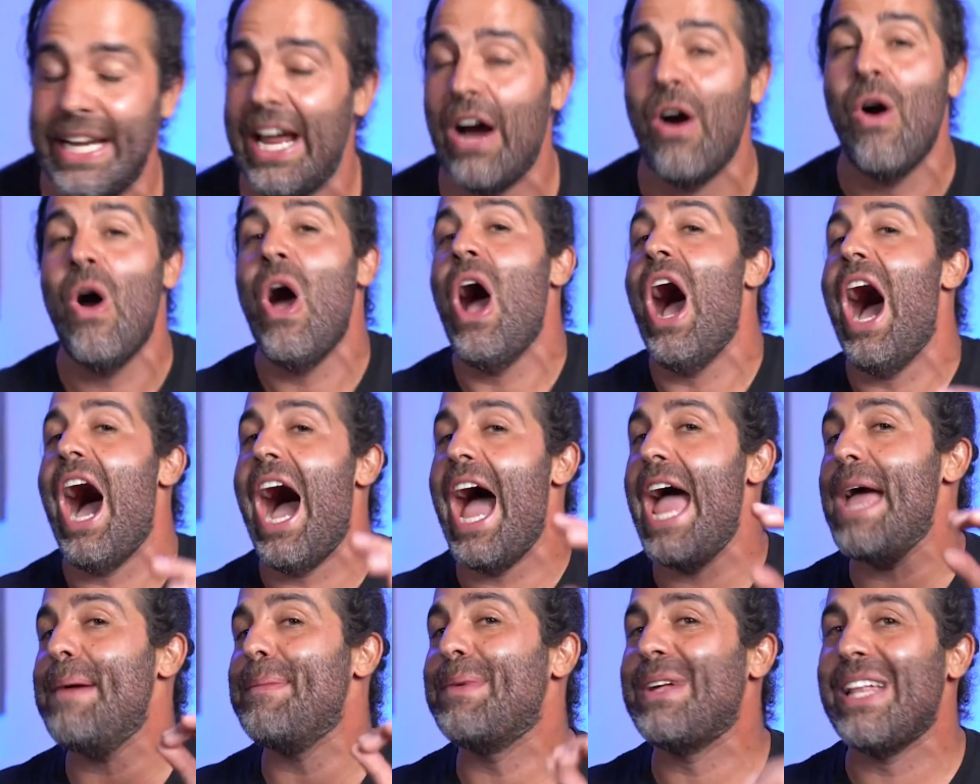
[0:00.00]
Now,
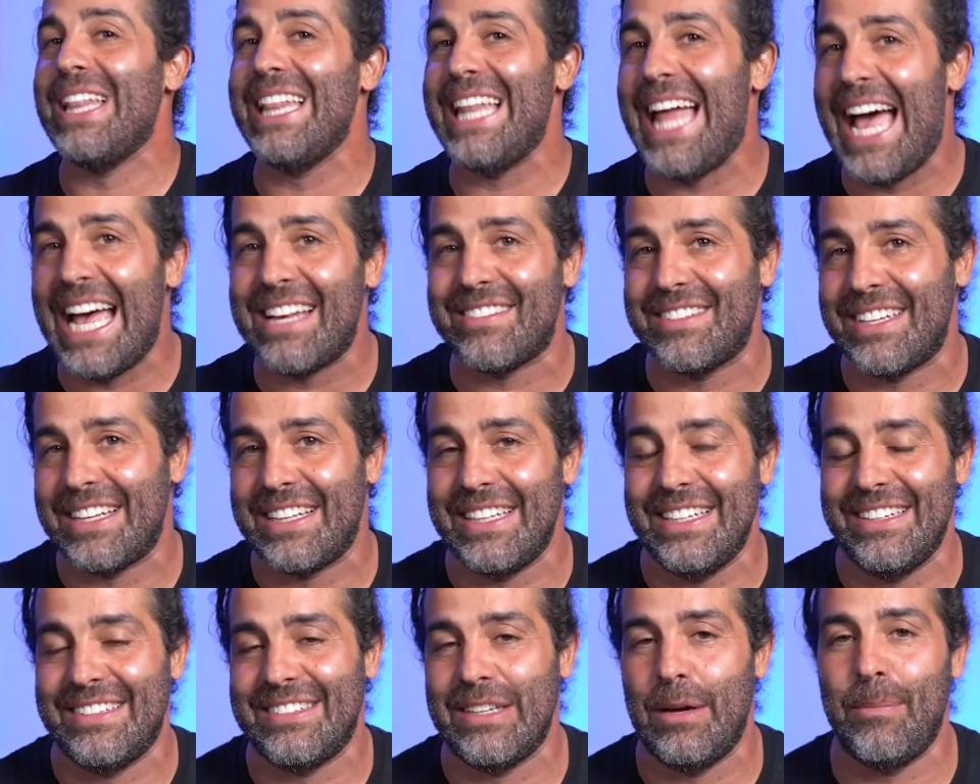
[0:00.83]
I am
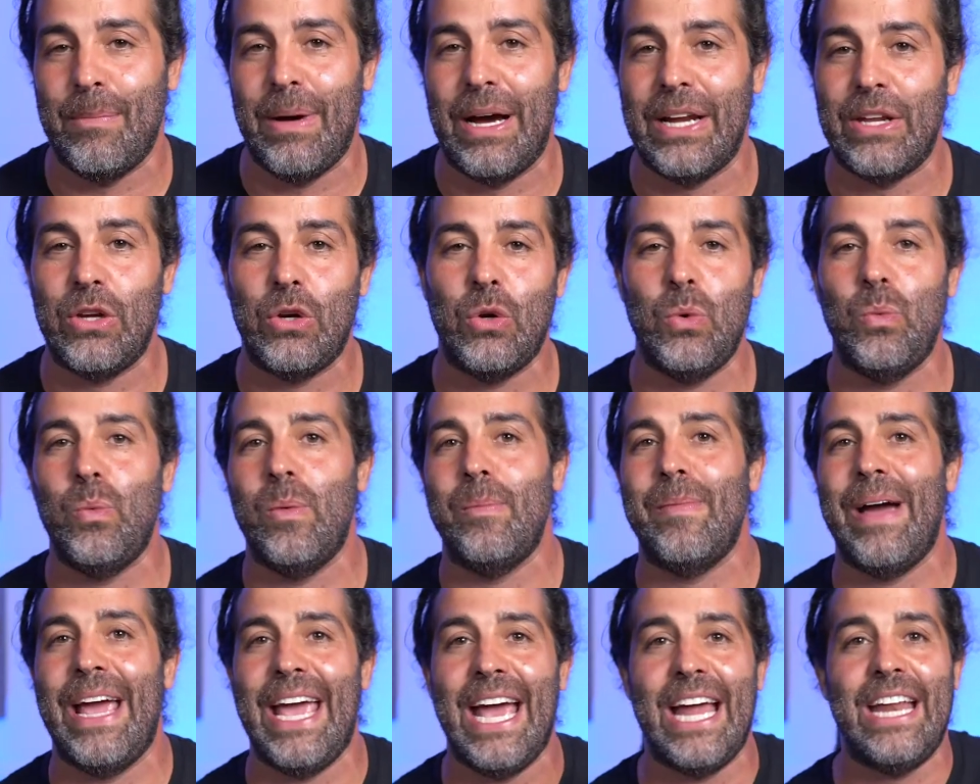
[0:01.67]
classically somebody who when
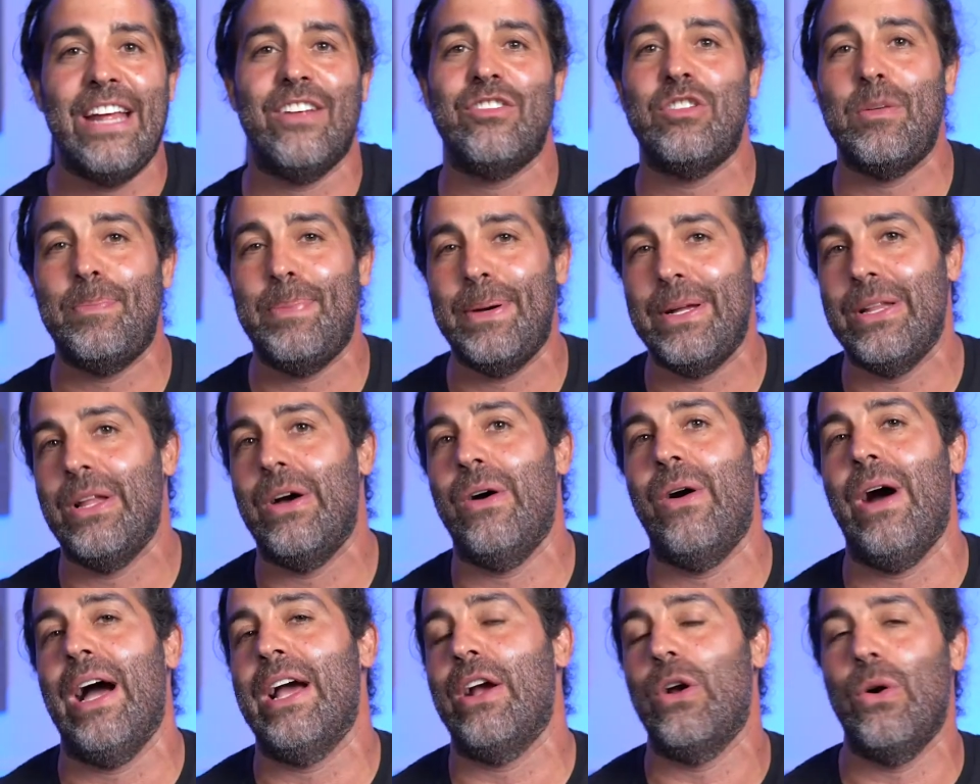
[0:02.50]
my head hits the
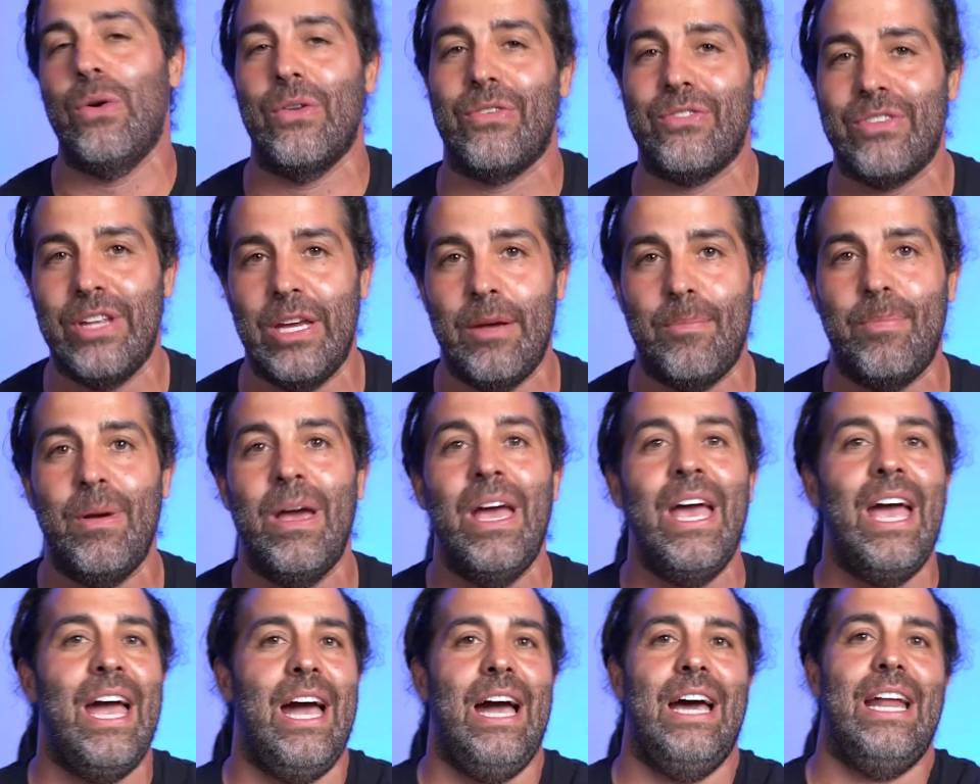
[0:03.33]
pillow, I go to sleep
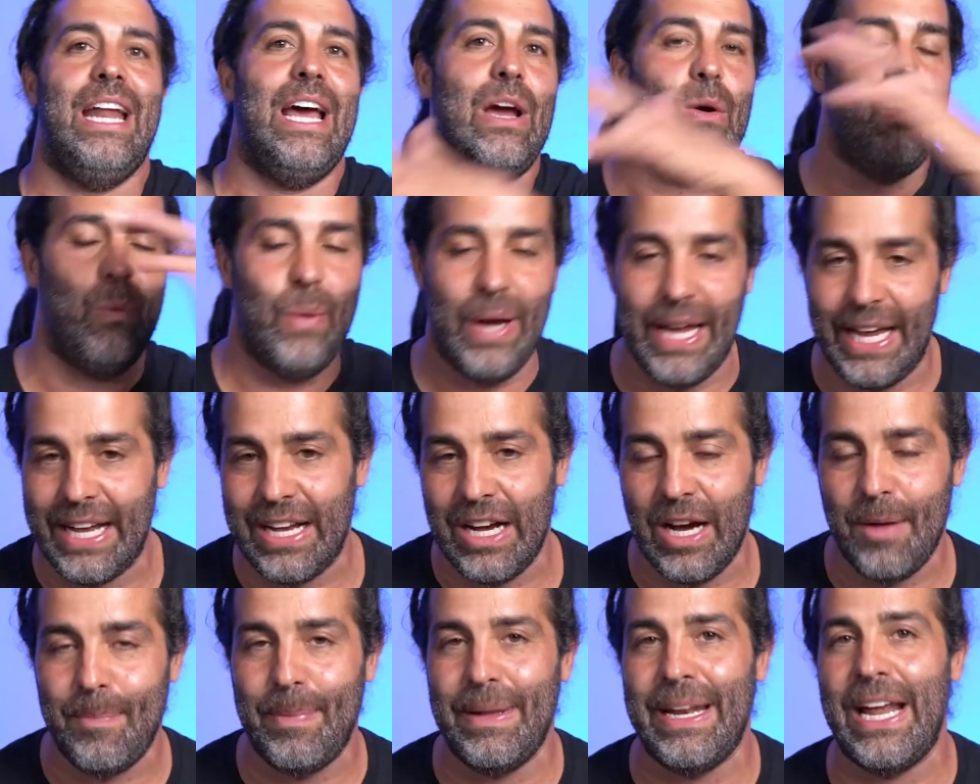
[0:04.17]
and I wake
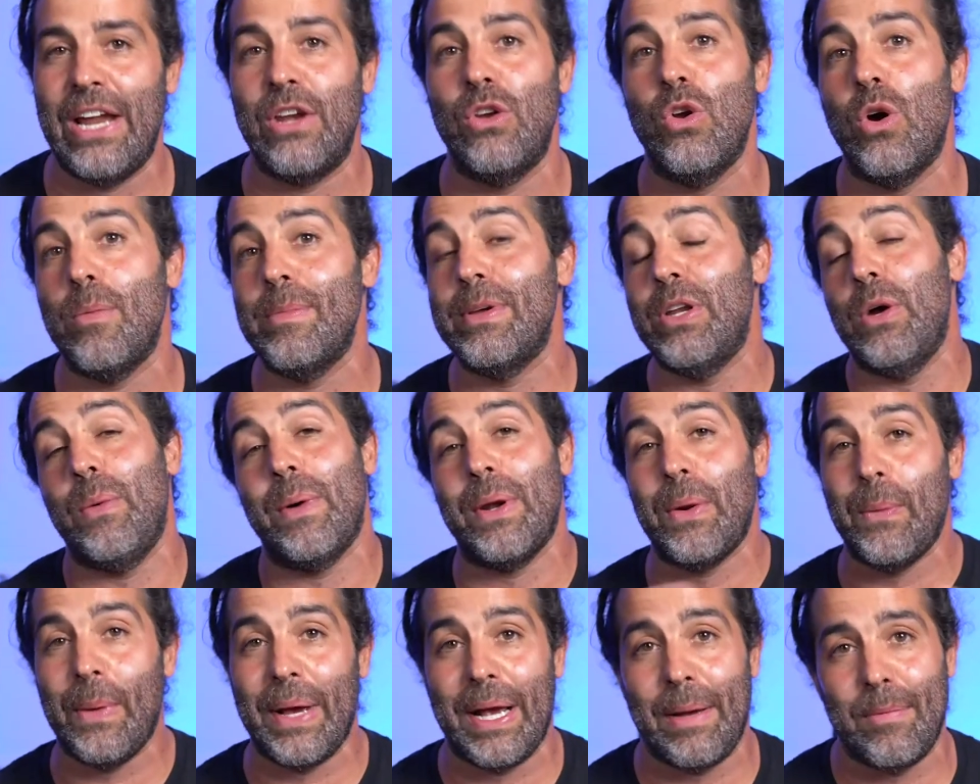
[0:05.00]
up, and I normally don't
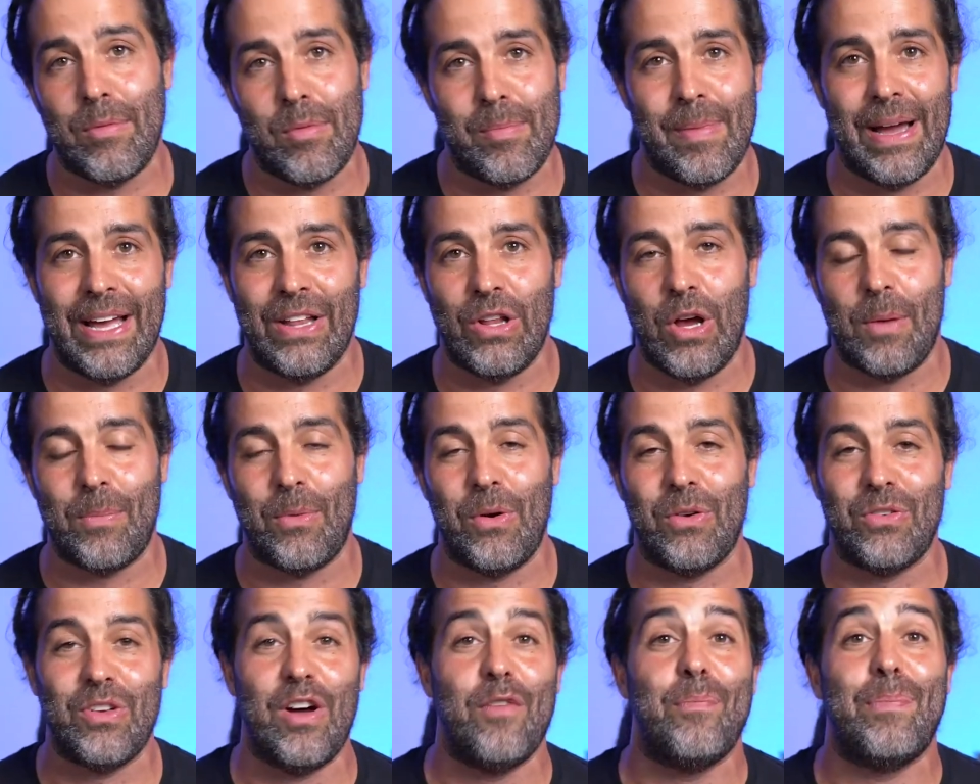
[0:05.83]
want to wake up when my alarm
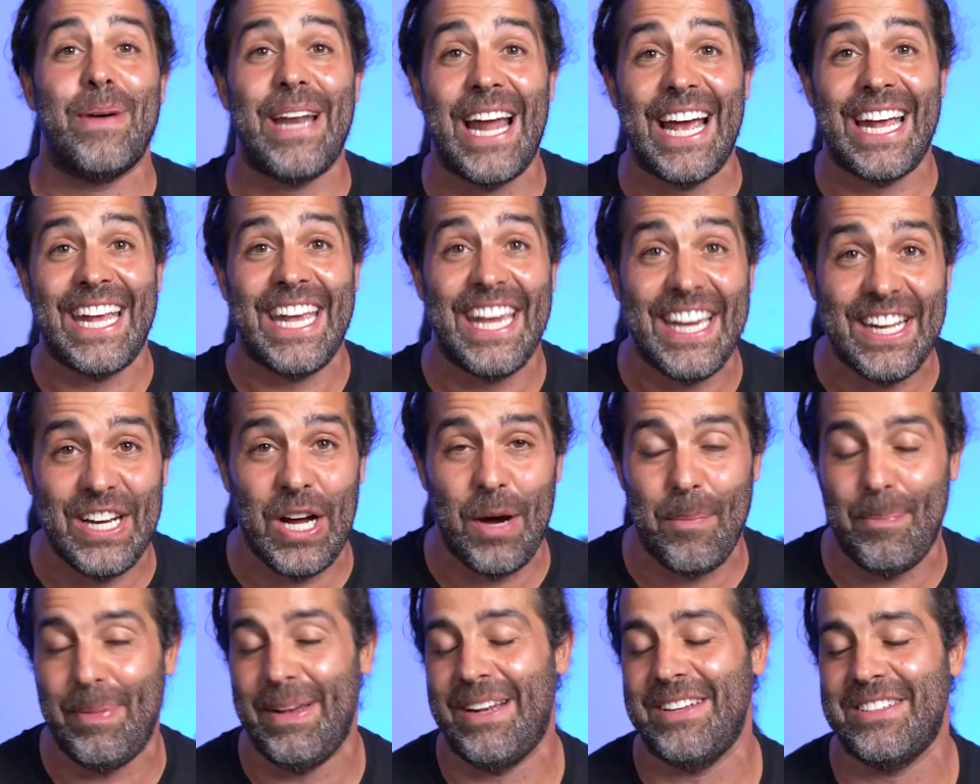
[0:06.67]
goes off, but I get
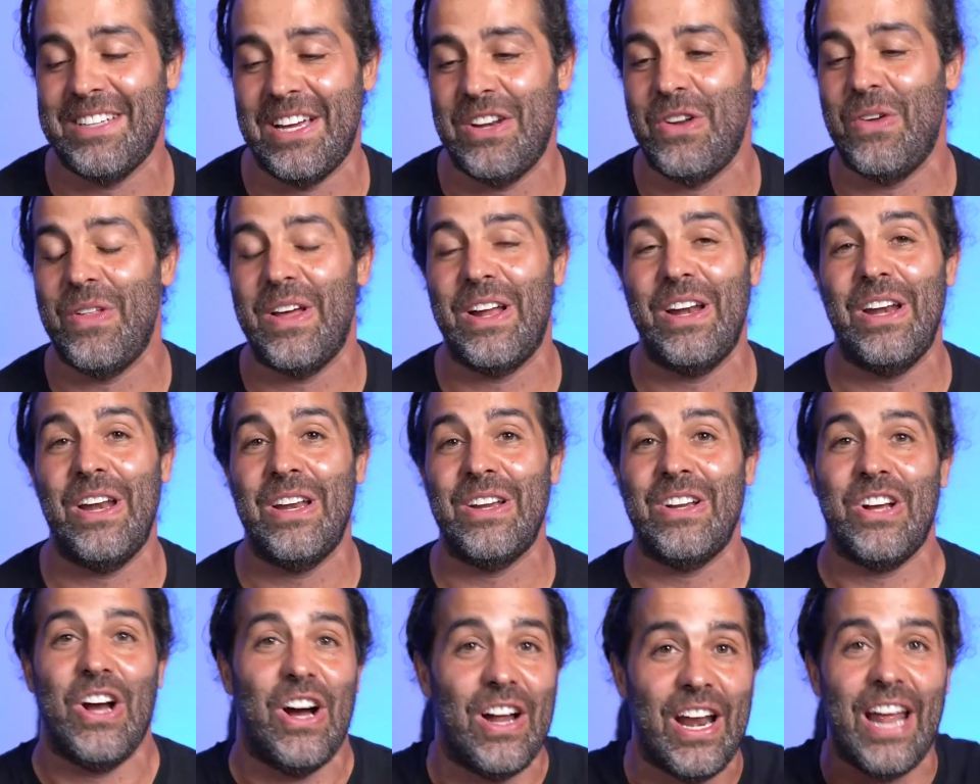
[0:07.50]
up because I know
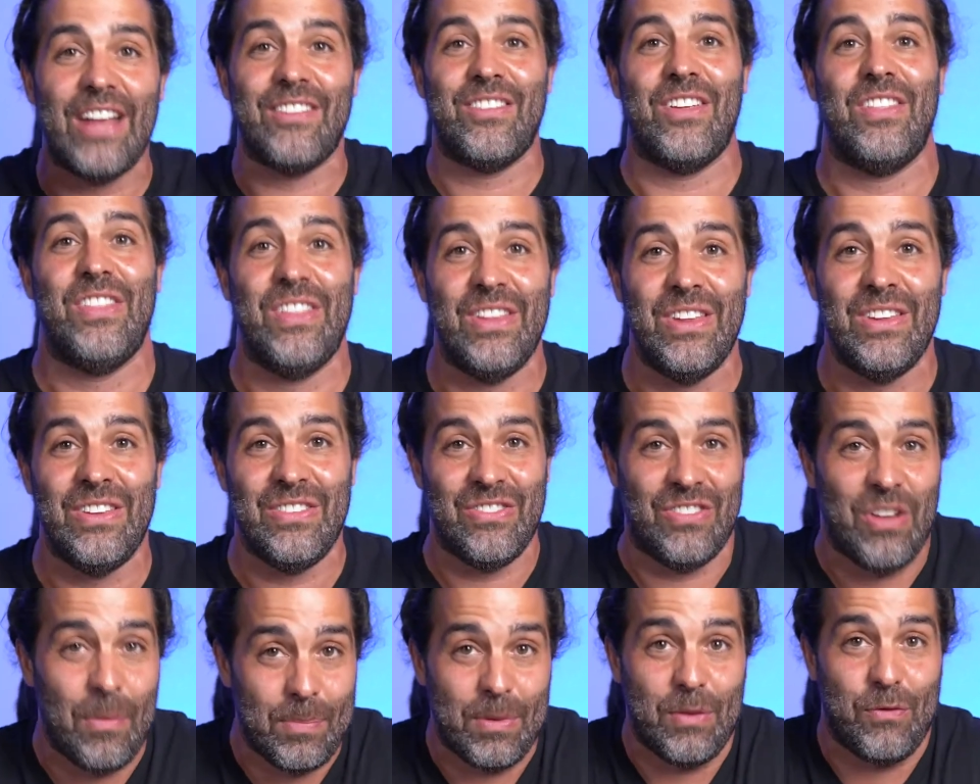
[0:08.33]
that God has
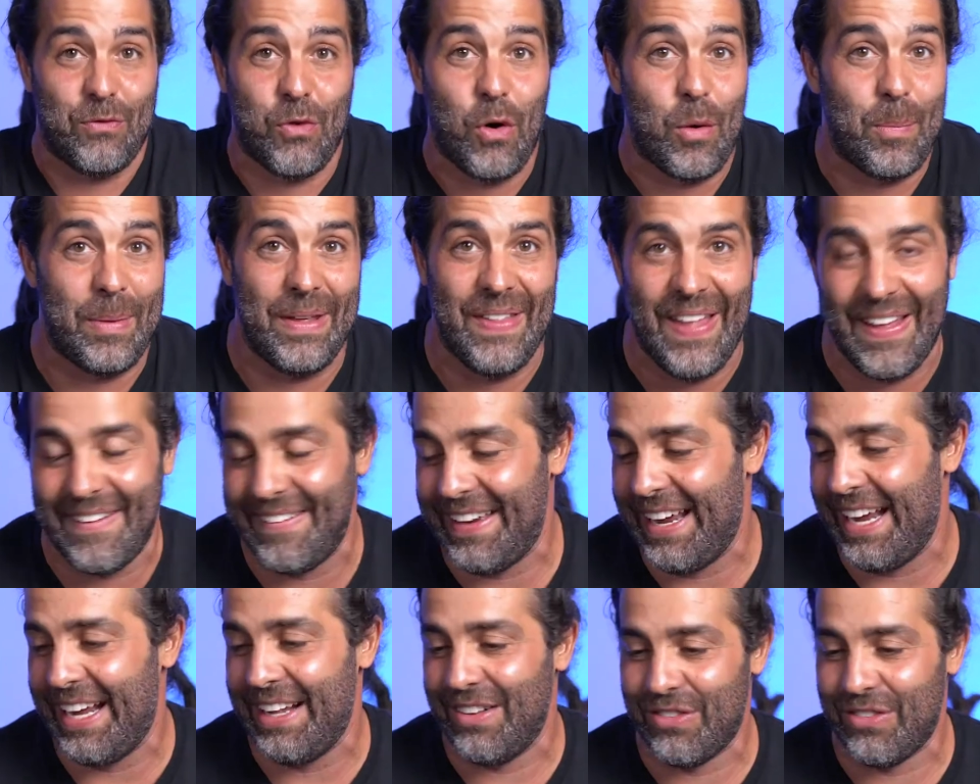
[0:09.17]
something for me that day.